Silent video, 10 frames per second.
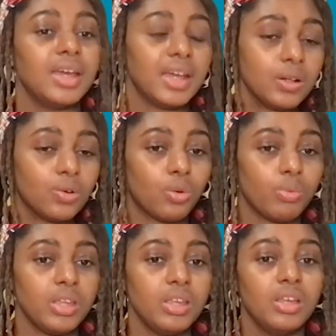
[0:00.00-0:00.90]
In
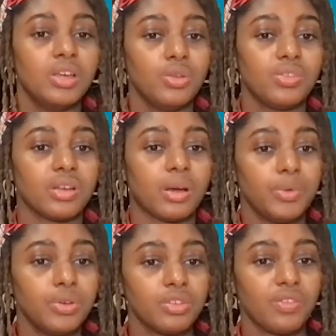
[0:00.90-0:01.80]
Gobi, using
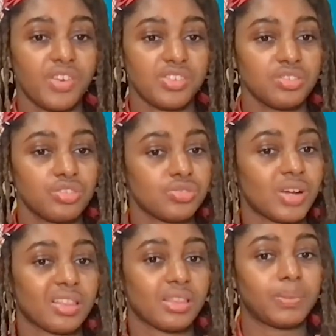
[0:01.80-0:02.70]
computer vision to
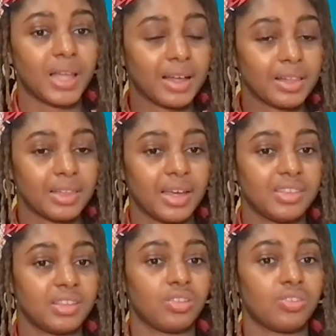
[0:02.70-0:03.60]
track the black
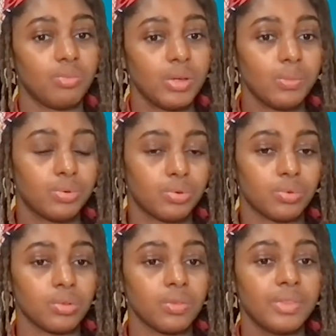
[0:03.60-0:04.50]
lines in a swimming
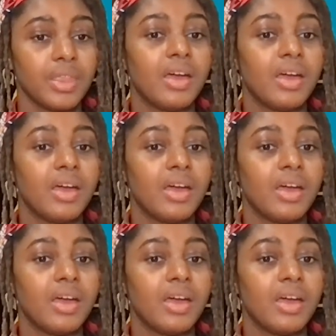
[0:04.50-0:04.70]
pool,